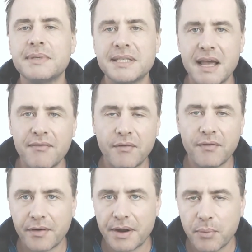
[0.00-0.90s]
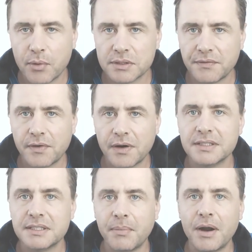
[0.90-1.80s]
It's therefore very important for
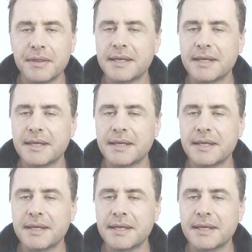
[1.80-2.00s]
us to buy